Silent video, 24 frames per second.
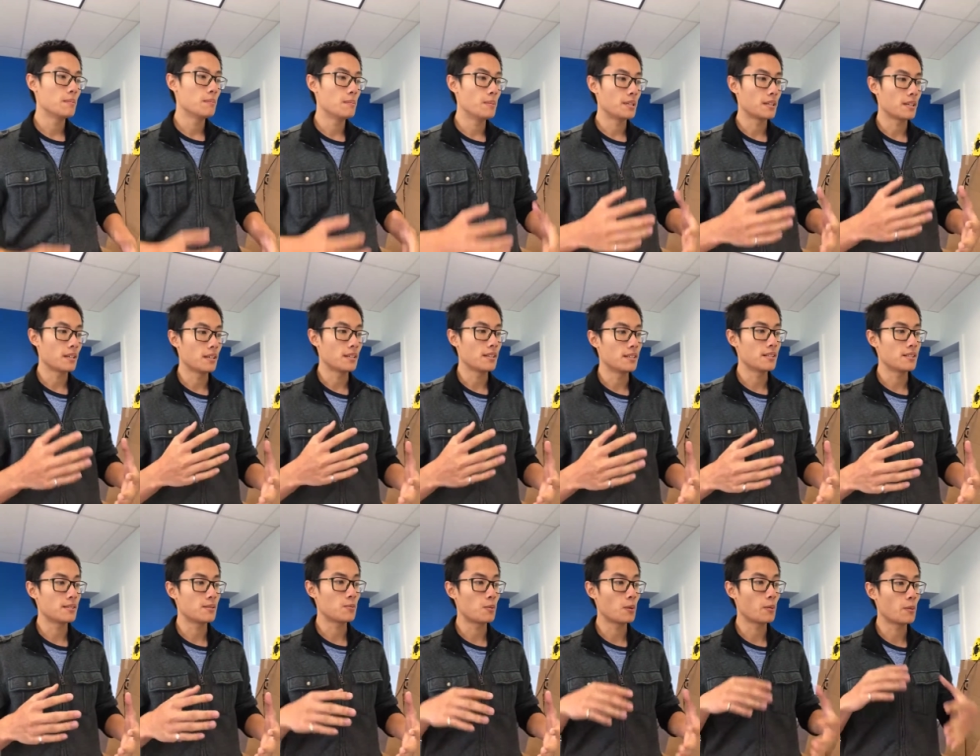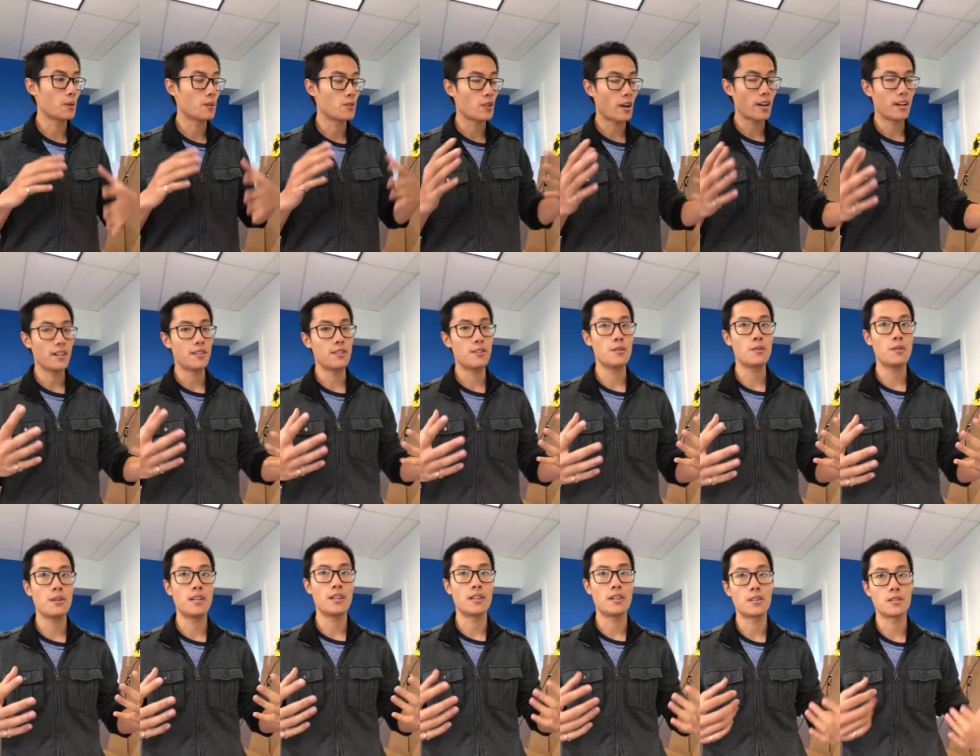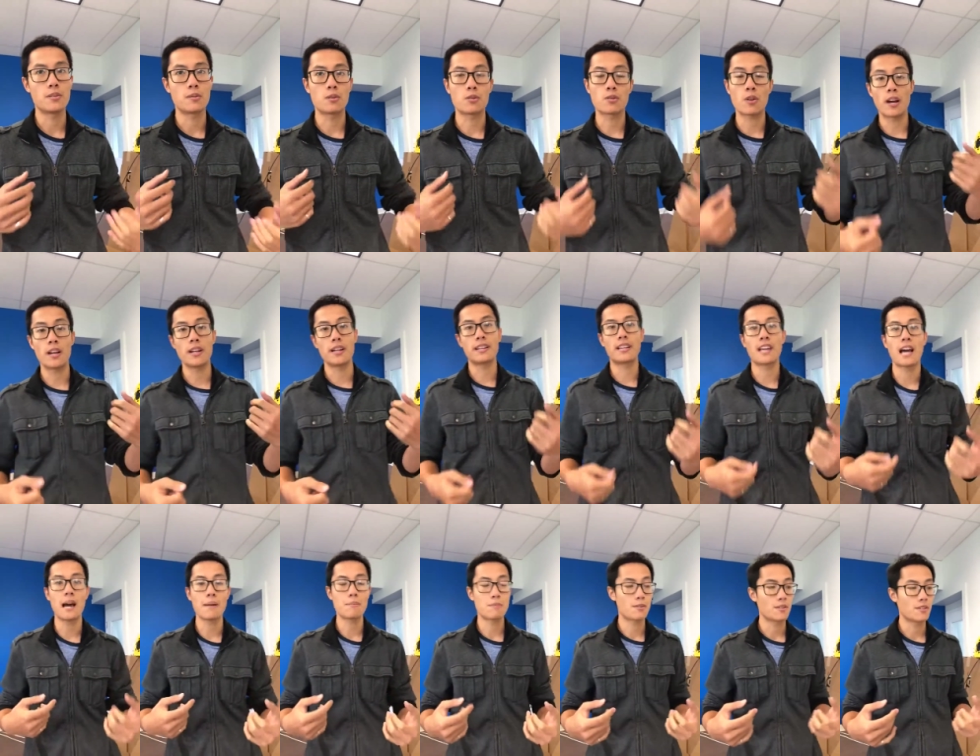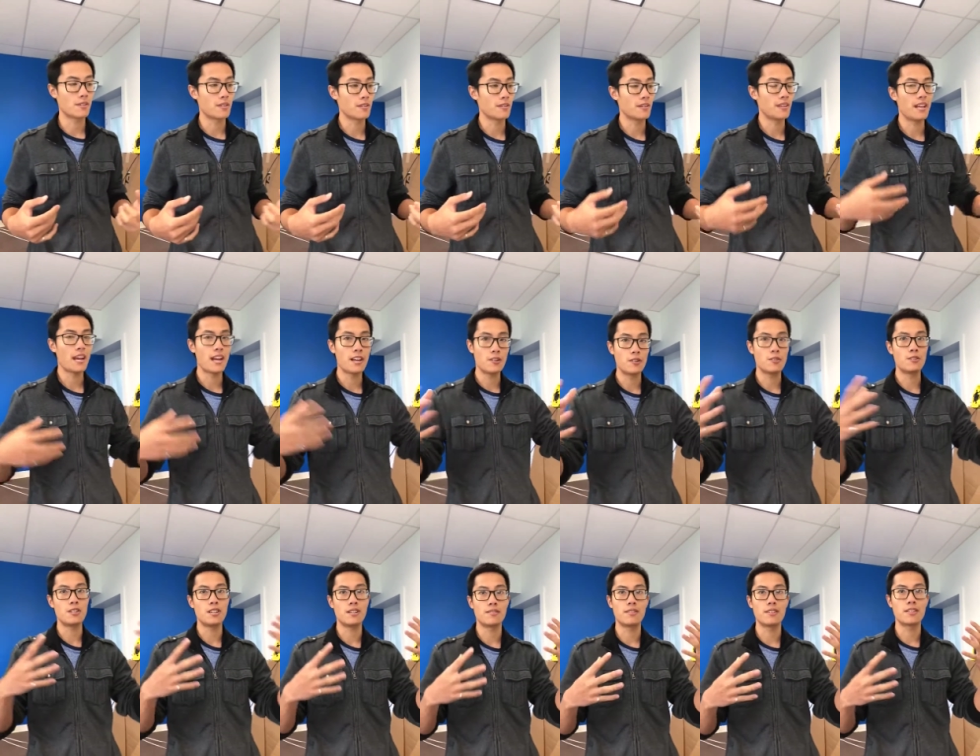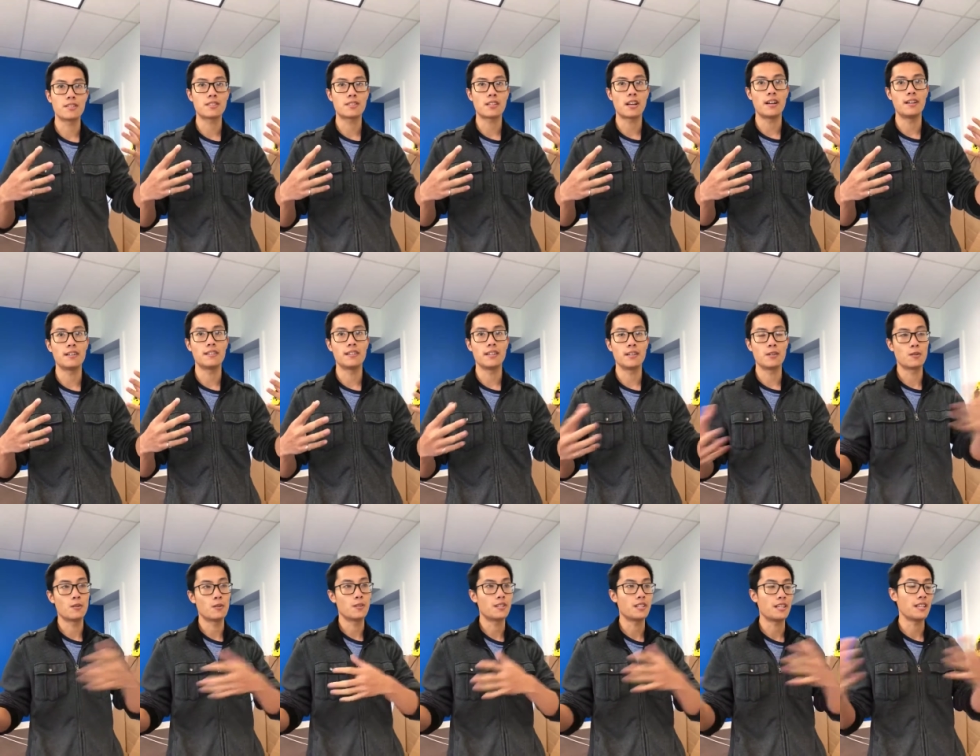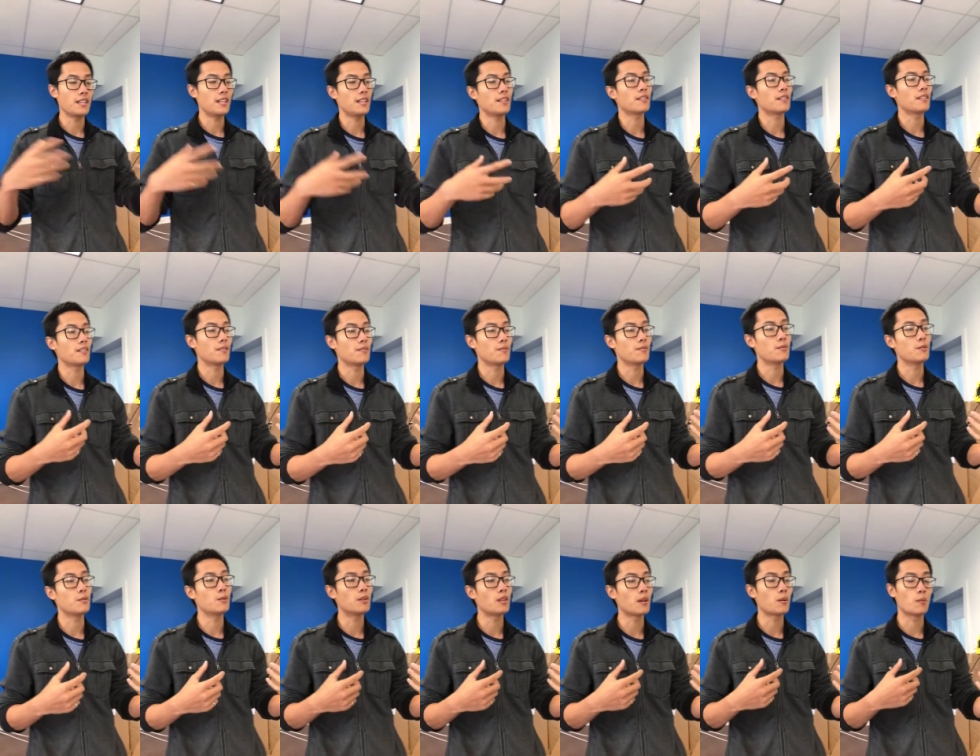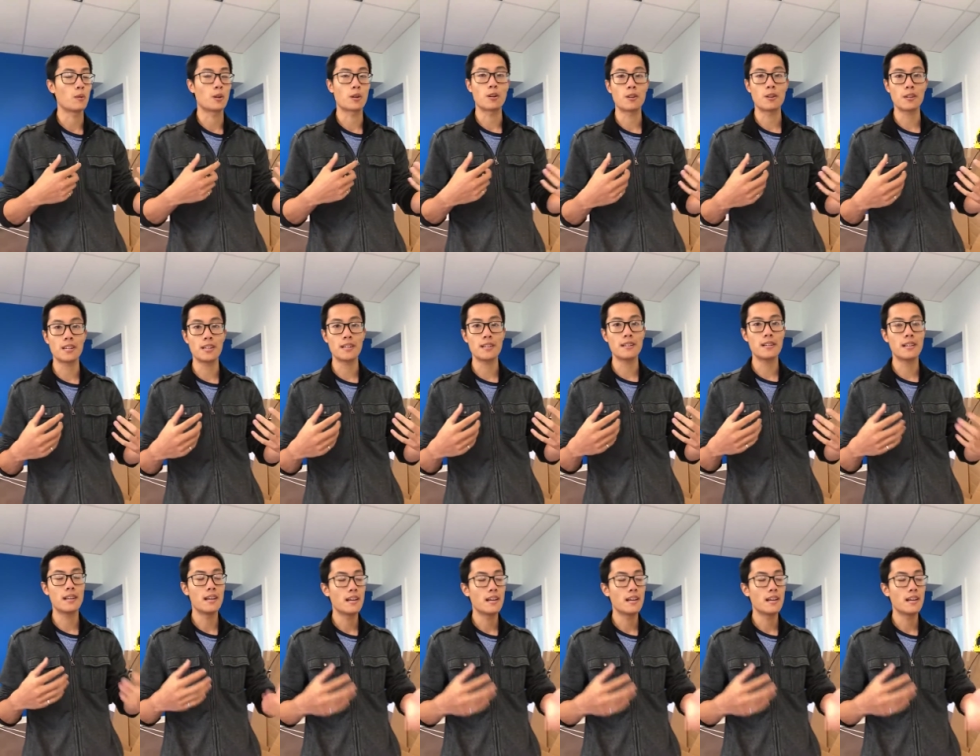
because what we're trying to do here is we're trying to capture the energy of the sun in order to heat the food that we're cooking.